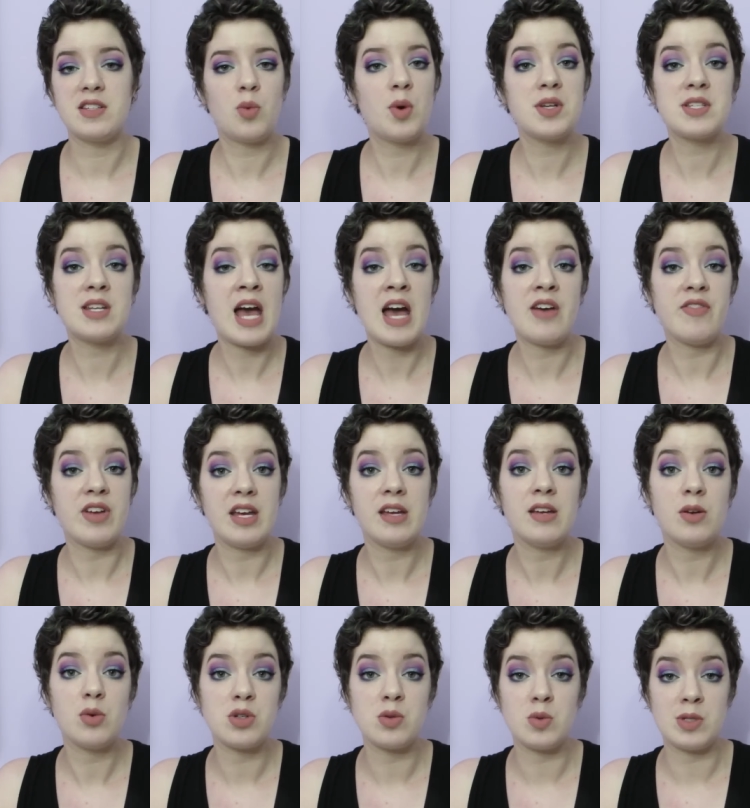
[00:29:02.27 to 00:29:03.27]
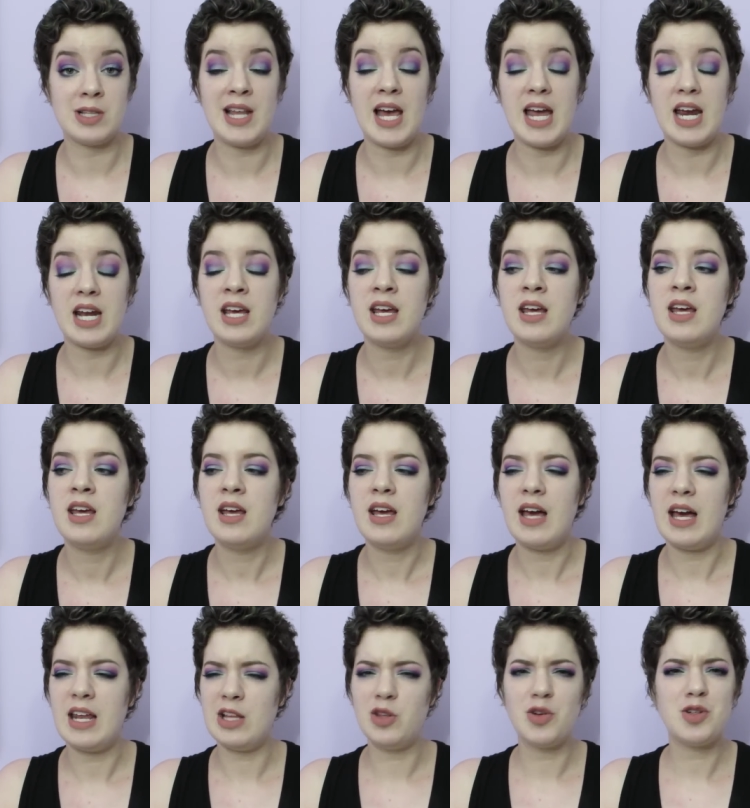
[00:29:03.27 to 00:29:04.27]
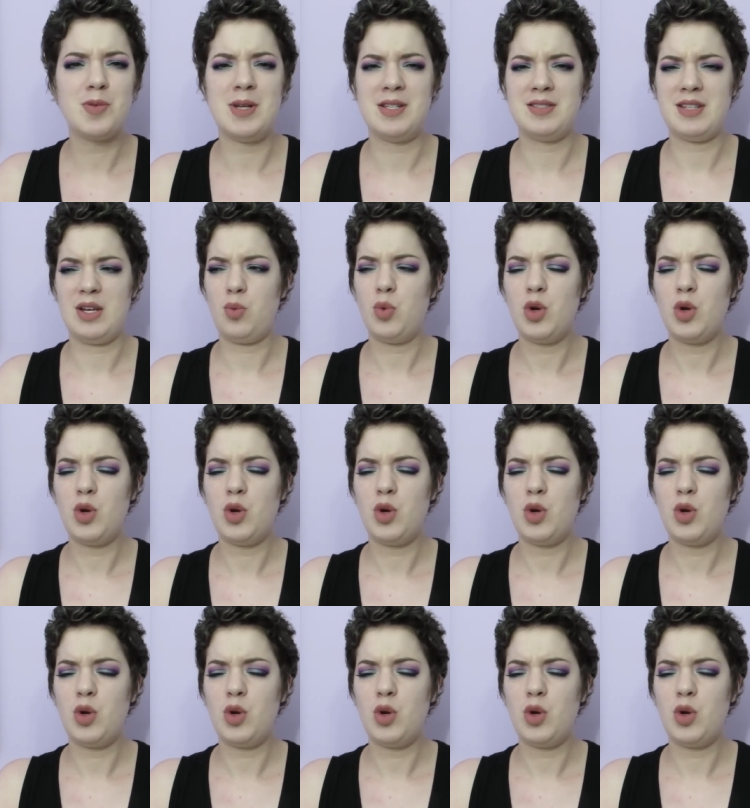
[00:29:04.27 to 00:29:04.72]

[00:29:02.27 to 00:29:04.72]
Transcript: And it wasn't heavy. It was light. And he looked at me, he's like,